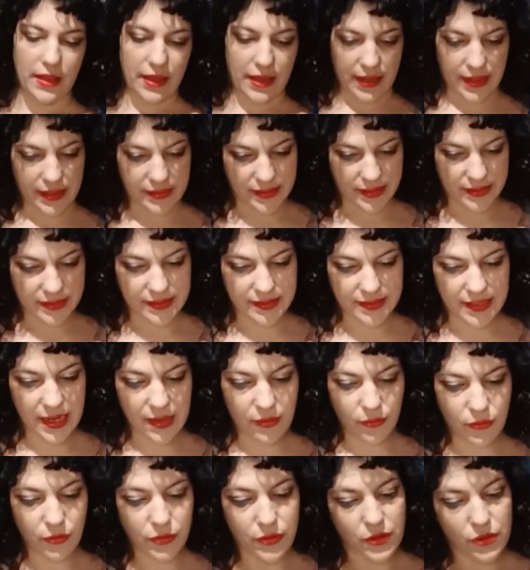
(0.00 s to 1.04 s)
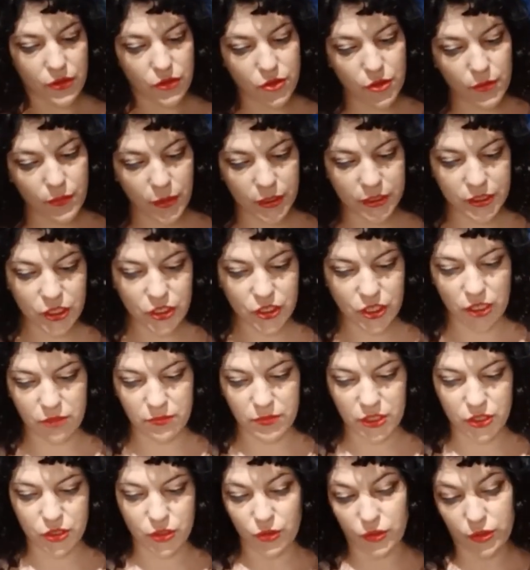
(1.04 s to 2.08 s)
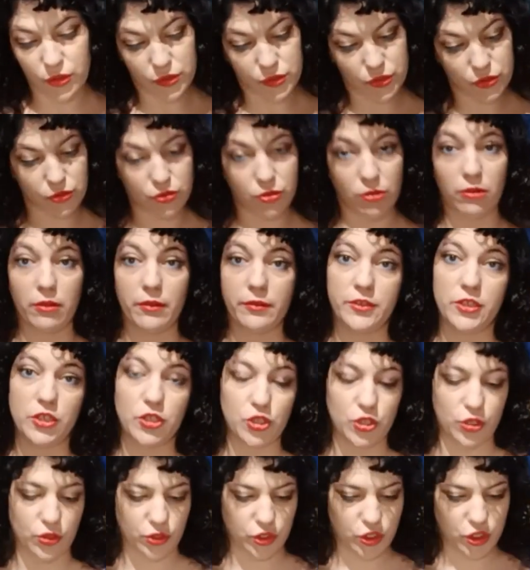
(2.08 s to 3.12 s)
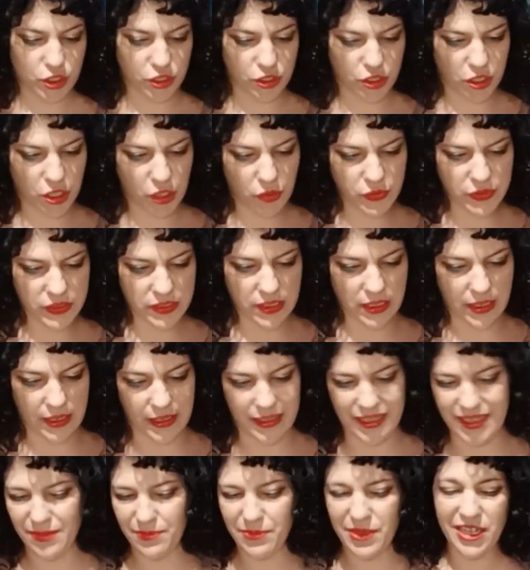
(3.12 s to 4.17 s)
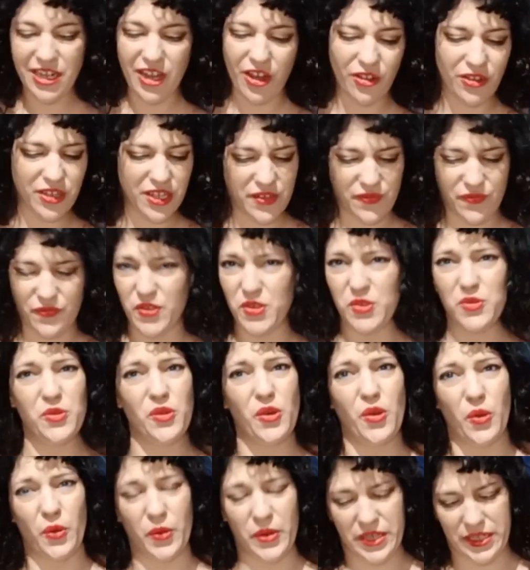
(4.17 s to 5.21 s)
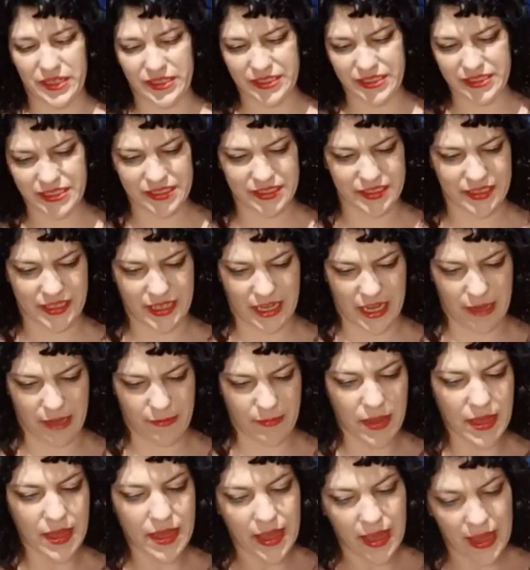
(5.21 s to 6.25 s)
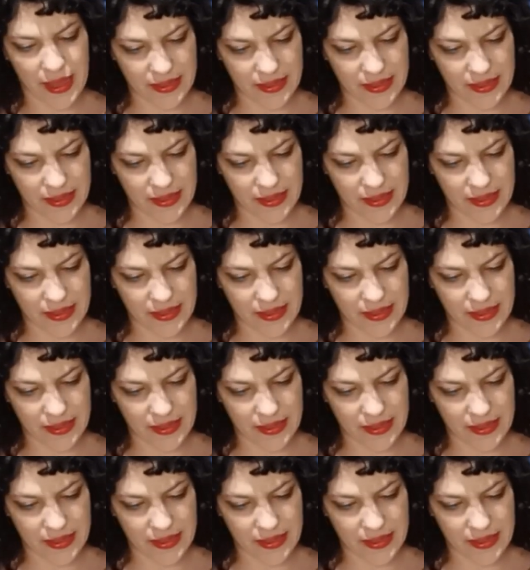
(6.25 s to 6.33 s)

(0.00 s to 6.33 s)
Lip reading: Heading south, the British Army took control of the Georgian coastline, but only a few loyalists came,